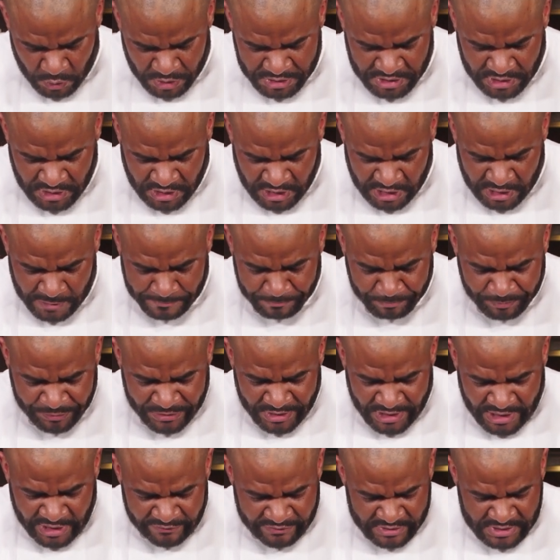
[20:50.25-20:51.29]
And once again,
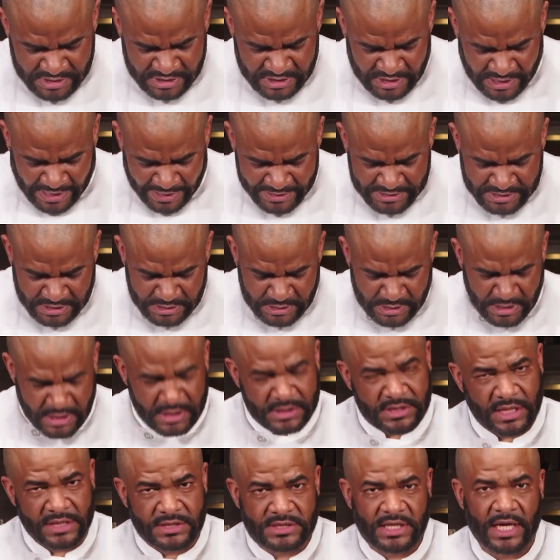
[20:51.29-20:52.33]
even slicing
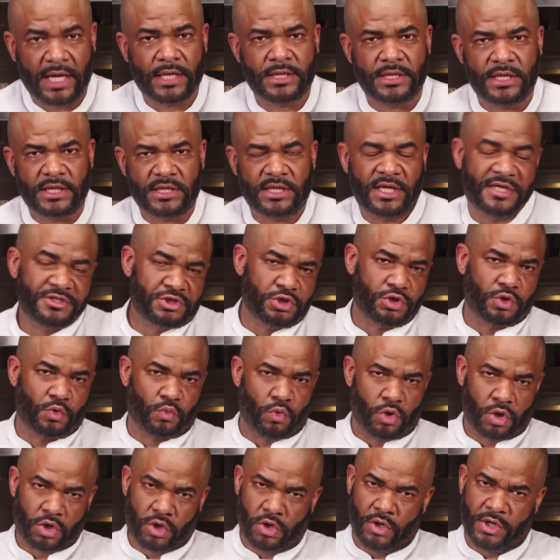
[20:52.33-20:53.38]
is a technique that you can
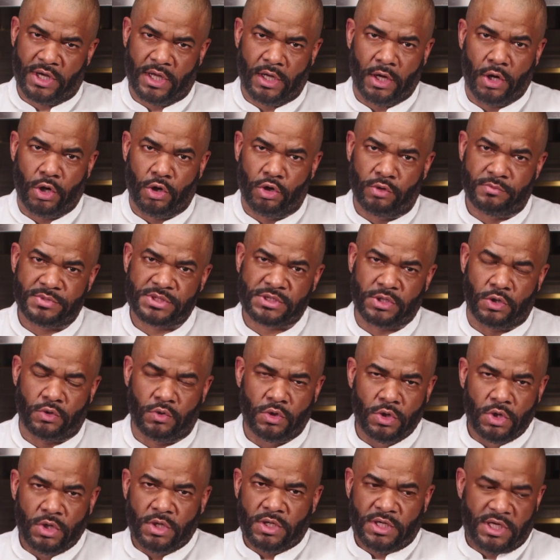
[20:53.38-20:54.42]
work on at home. So
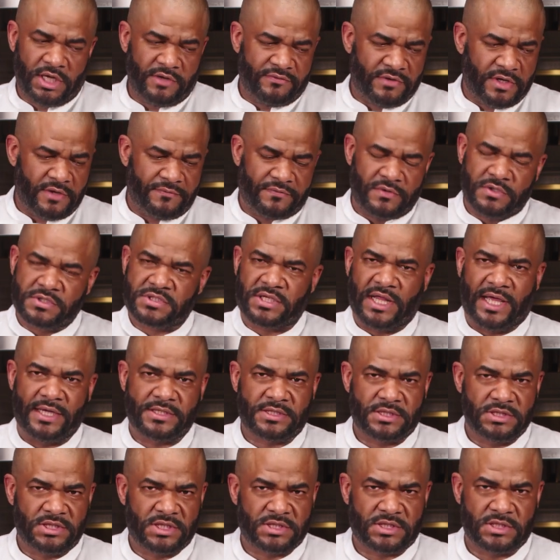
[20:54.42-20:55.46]
even if you're
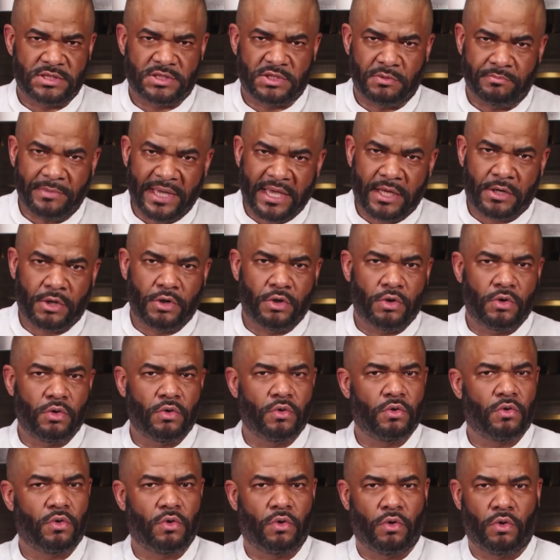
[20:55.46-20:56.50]
slicing just a
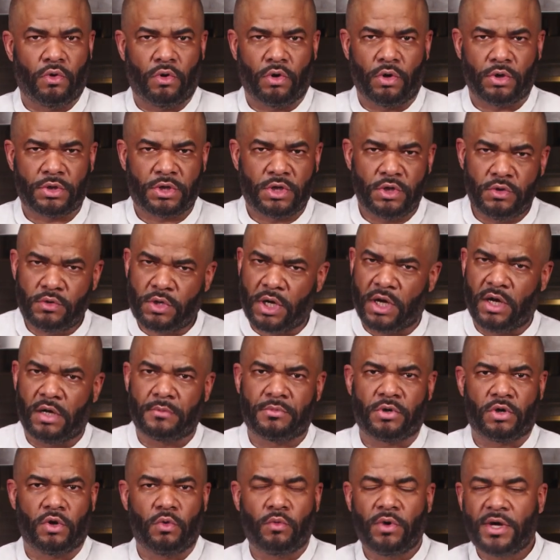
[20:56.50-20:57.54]
tomato or a
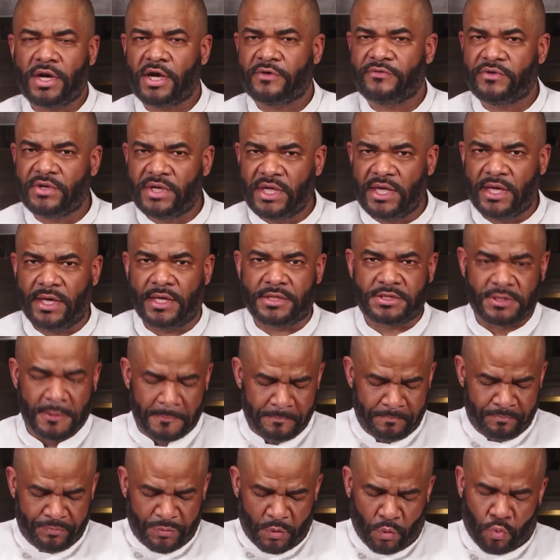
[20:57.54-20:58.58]
cucumber or whatever it is,
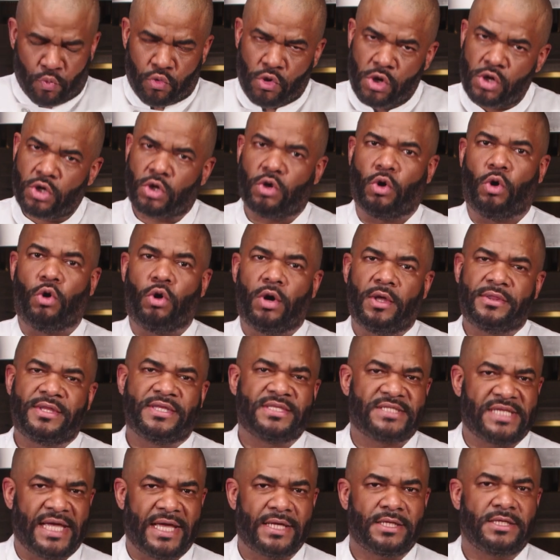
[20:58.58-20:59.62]
work on the
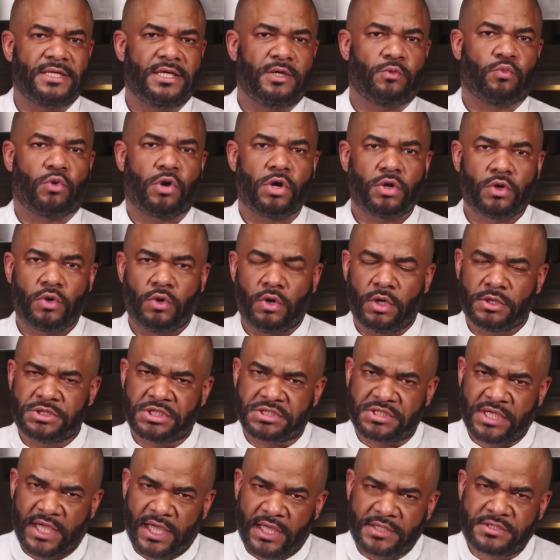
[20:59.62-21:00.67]
technique, work on
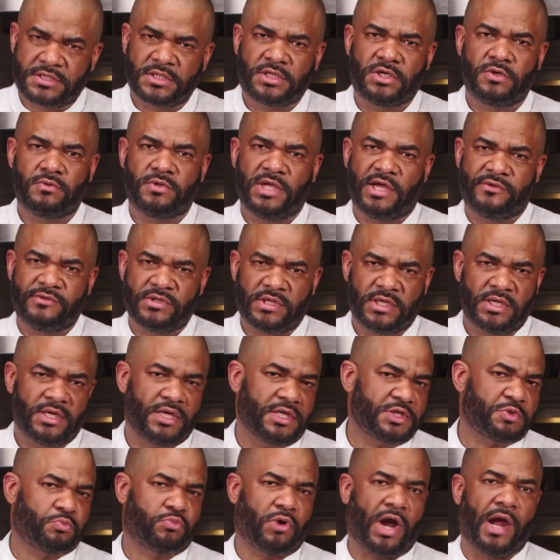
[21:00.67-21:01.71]
just executing everything
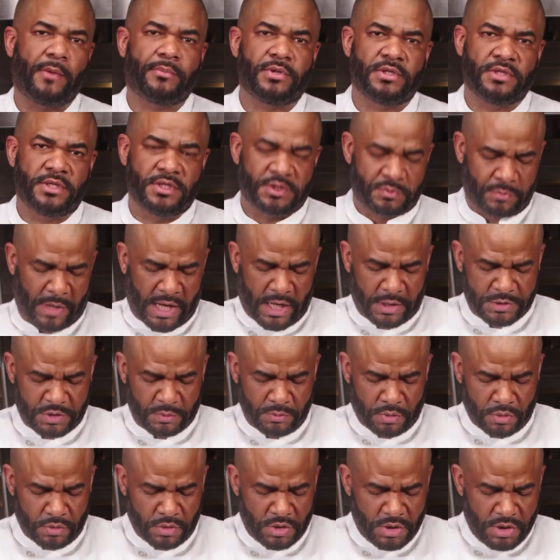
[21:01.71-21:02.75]
as properly as
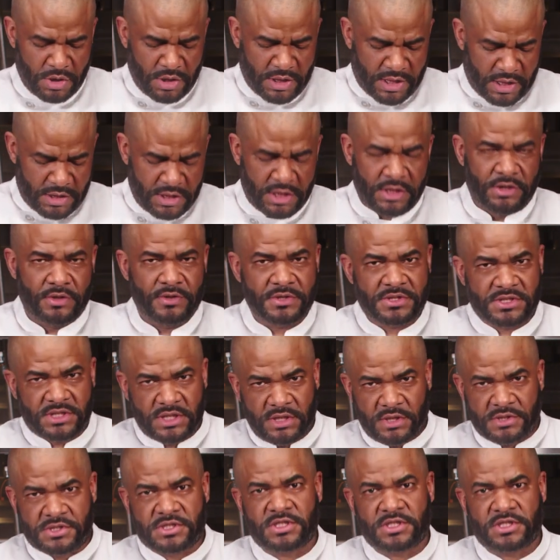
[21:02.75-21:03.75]
possible, and then you'll see your